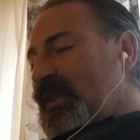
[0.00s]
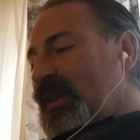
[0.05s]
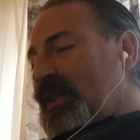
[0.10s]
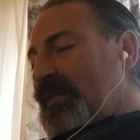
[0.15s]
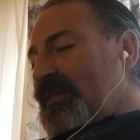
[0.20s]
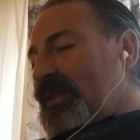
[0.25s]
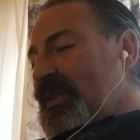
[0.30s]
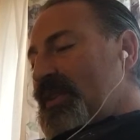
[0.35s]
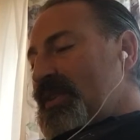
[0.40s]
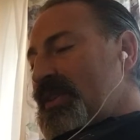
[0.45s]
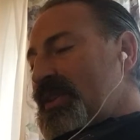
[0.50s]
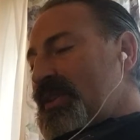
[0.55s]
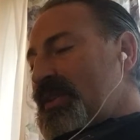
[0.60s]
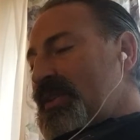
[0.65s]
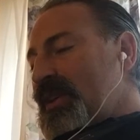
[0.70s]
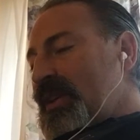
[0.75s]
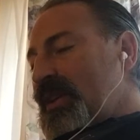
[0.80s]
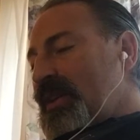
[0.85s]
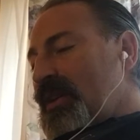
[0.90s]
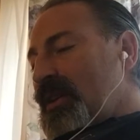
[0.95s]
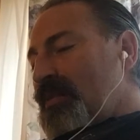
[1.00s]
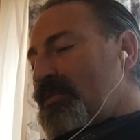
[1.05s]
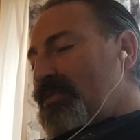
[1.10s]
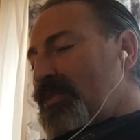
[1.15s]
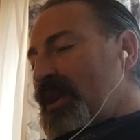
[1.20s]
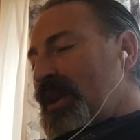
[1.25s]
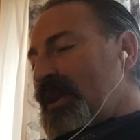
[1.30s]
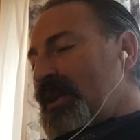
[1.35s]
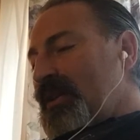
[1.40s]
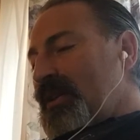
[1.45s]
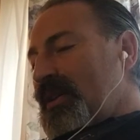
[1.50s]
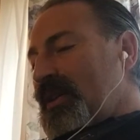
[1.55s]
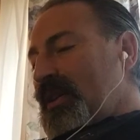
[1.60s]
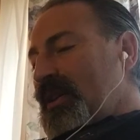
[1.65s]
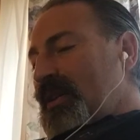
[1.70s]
give us this day our bread,"